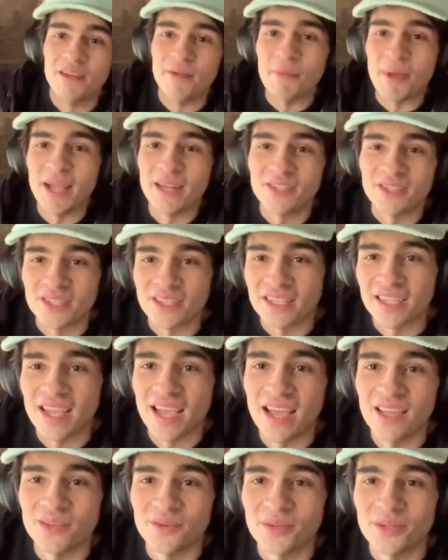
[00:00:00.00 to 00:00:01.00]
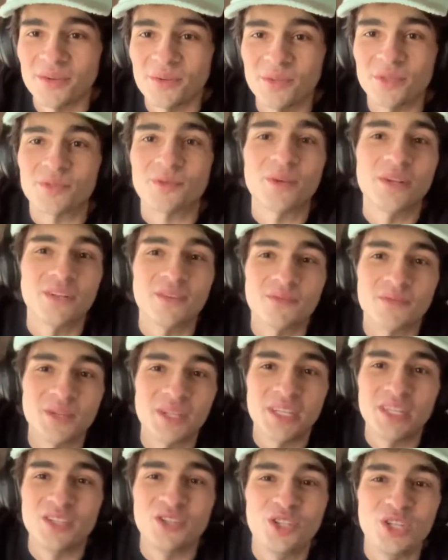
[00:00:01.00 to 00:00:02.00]
Magic the Gathering was written
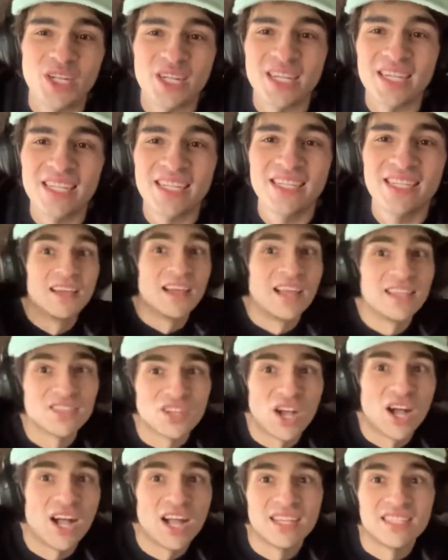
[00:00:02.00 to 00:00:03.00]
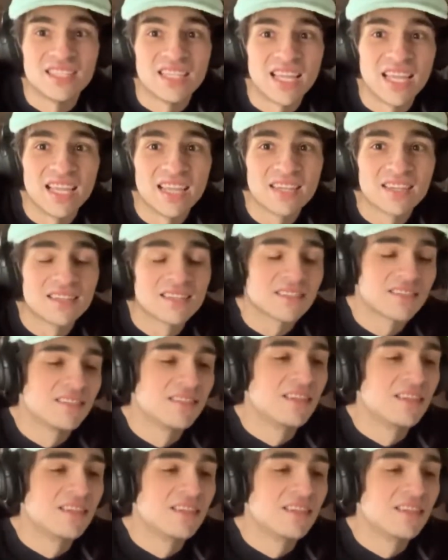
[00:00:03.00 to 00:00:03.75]
really shitty. That's a hot take.